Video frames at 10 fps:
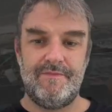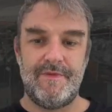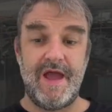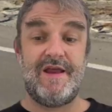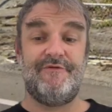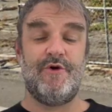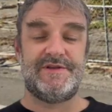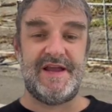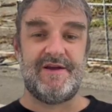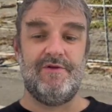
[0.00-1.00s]
And if we were
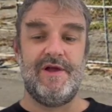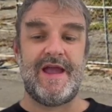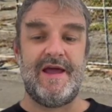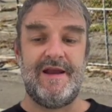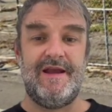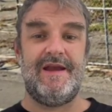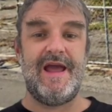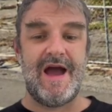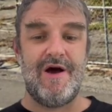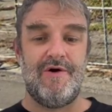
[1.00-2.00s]
to take a look at it
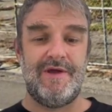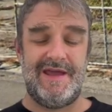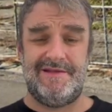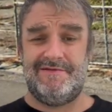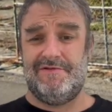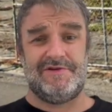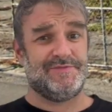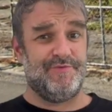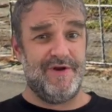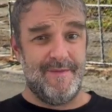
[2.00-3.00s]
now, it looks
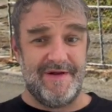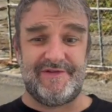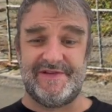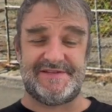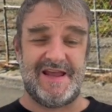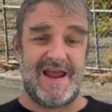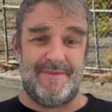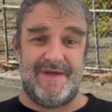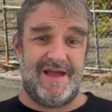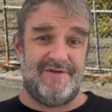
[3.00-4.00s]
pretty much the
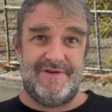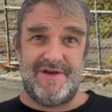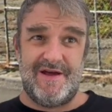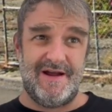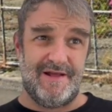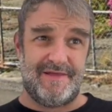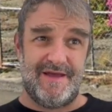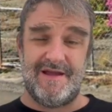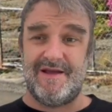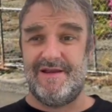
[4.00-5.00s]
same. They haven't done
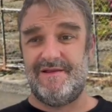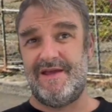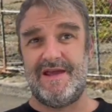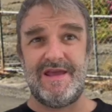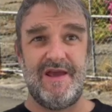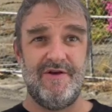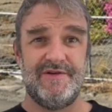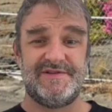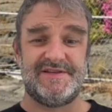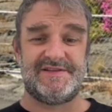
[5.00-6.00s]
anything in the
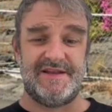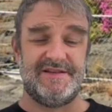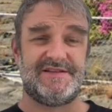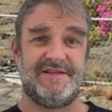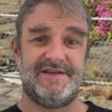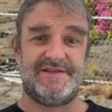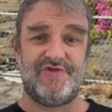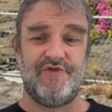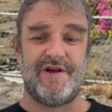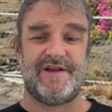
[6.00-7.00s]
years since this
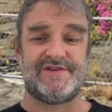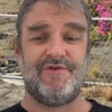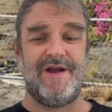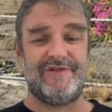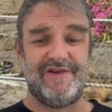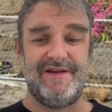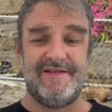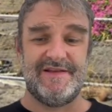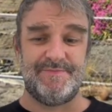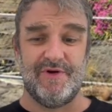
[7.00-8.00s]
truck has crashed into
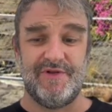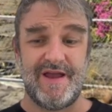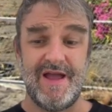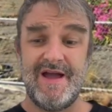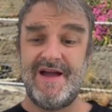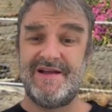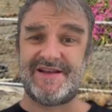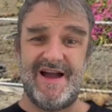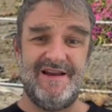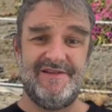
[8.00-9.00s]
this building. It's
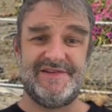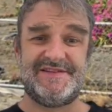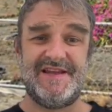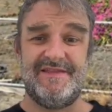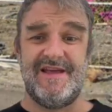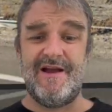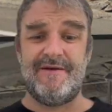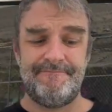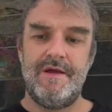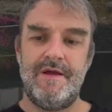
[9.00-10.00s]
kind of just sitting there.
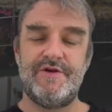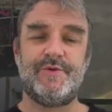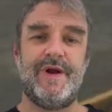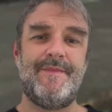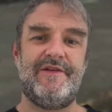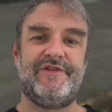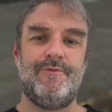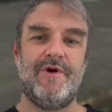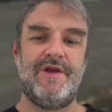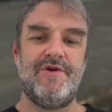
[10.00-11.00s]
Here's what I
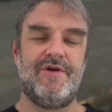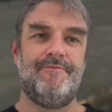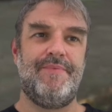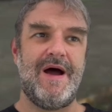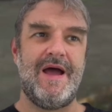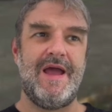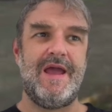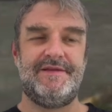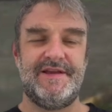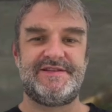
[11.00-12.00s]
mentioned where you could
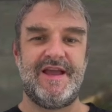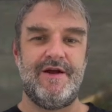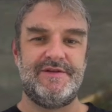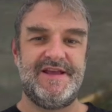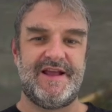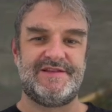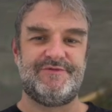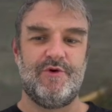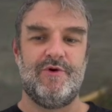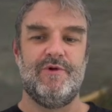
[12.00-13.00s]
buy discount tickets
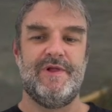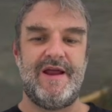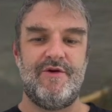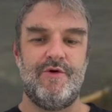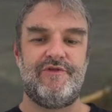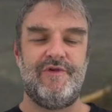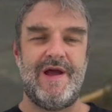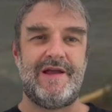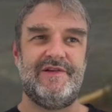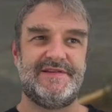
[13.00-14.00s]
for Orlando
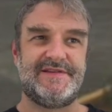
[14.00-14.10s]
attractions.